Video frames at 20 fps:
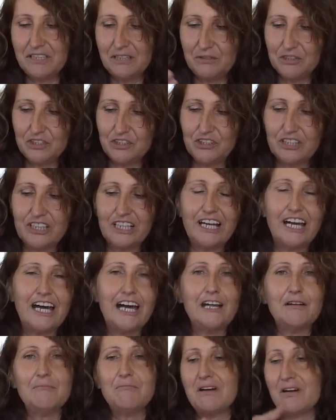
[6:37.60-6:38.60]
with your
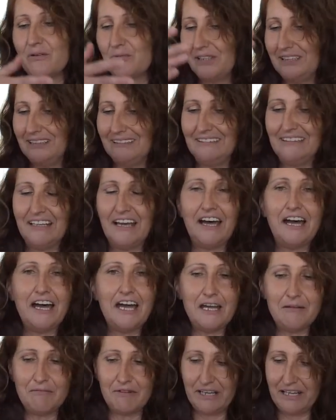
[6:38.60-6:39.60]
karma, with
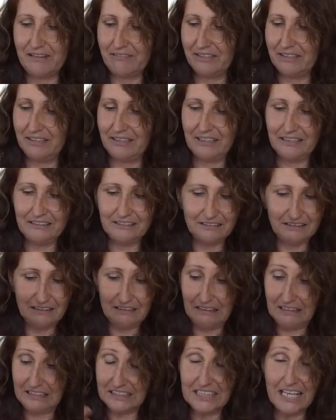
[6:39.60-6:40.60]
time and everything. And
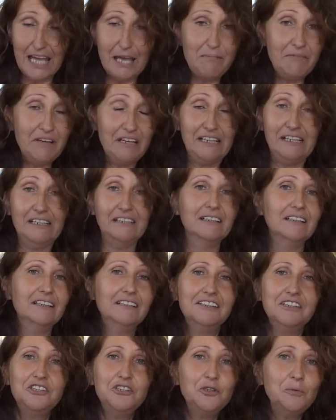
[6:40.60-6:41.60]
it's happening.
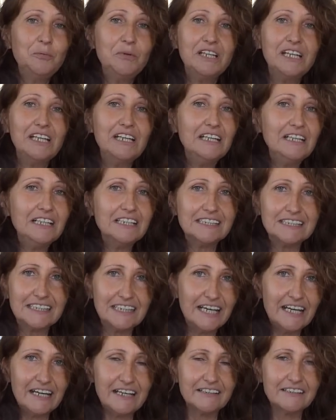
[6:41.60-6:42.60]
The new beginning is
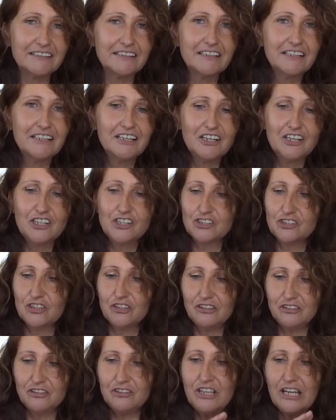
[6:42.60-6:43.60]
there.
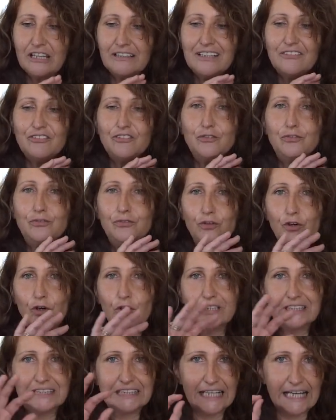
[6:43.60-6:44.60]
So you don't have to
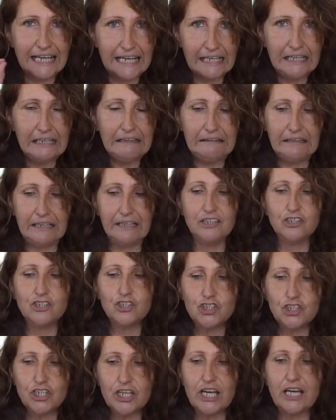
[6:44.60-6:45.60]
force anything.
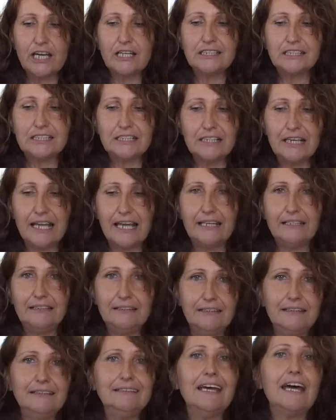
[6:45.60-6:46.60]
Just
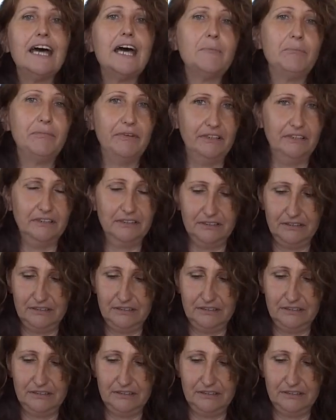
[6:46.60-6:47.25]
let it happen.